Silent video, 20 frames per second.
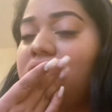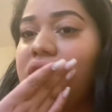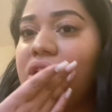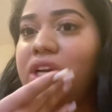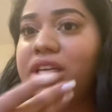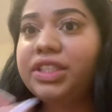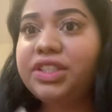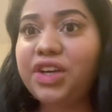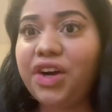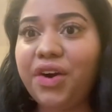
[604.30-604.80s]

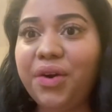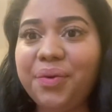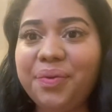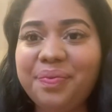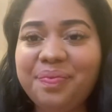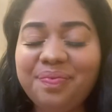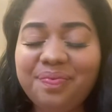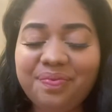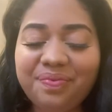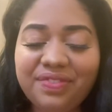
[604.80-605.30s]
So
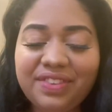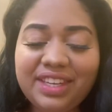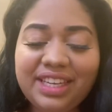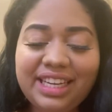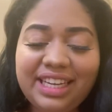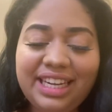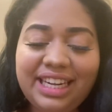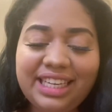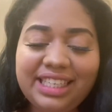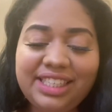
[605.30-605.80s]

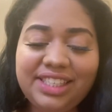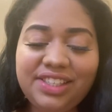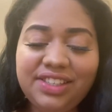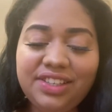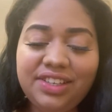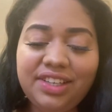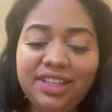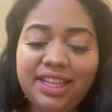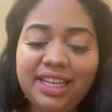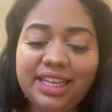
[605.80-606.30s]
let's
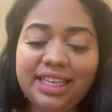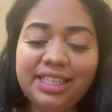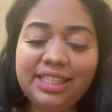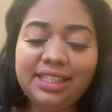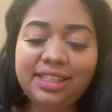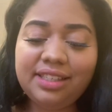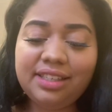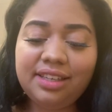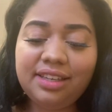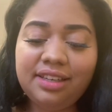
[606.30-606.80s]
do
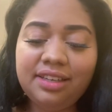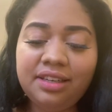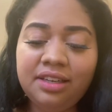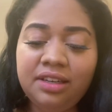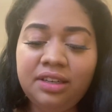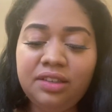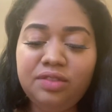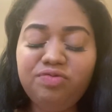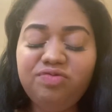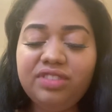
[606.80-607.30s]
this.
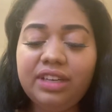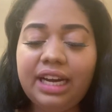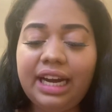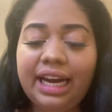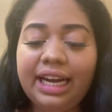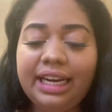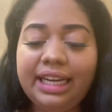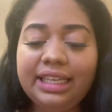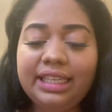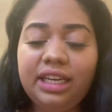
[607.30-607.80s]

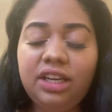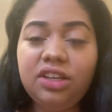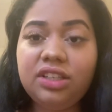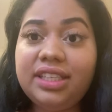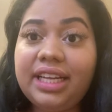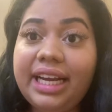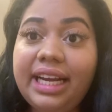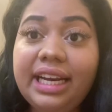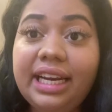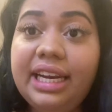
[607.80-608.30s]
And it looks
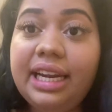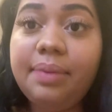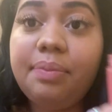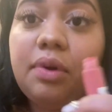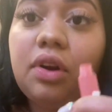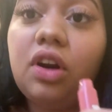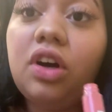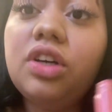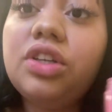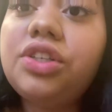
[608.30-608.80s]
like a lip
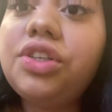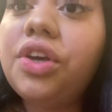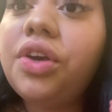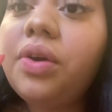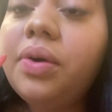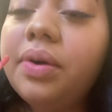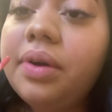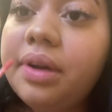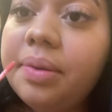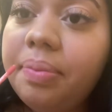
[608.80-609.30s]
gloss, so
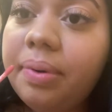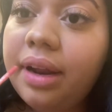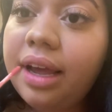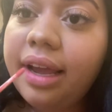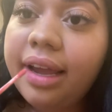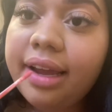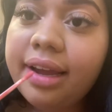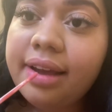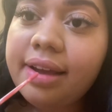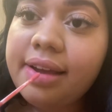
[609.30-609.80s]
you would apply
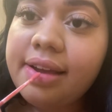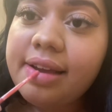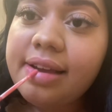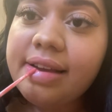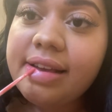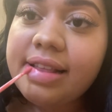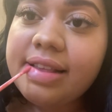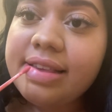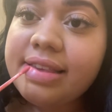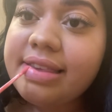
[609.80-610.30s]
it
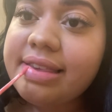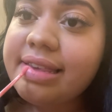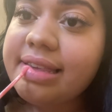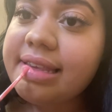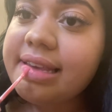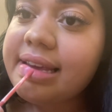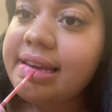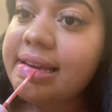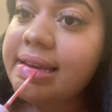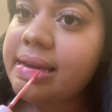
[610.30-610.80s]
in the
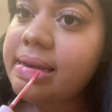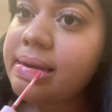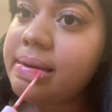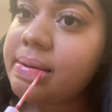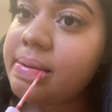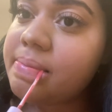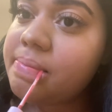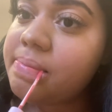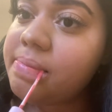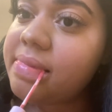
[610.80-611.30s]

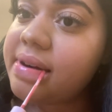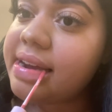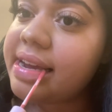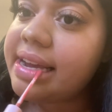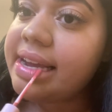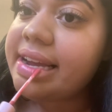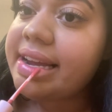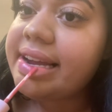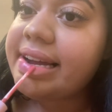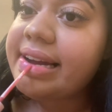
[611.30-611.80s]
same
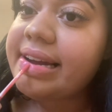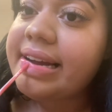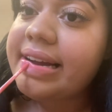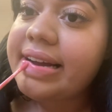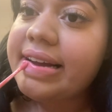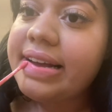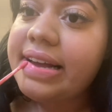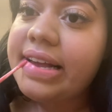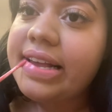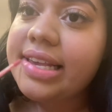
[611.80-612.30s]
way
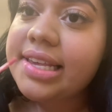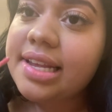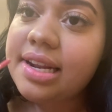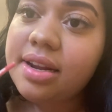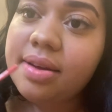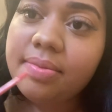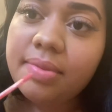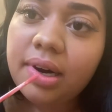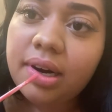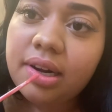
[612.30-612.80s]
as a
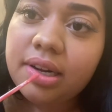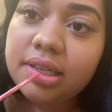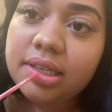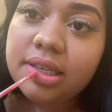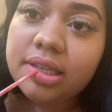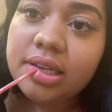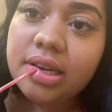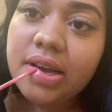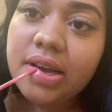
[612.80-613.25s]
lip gloss.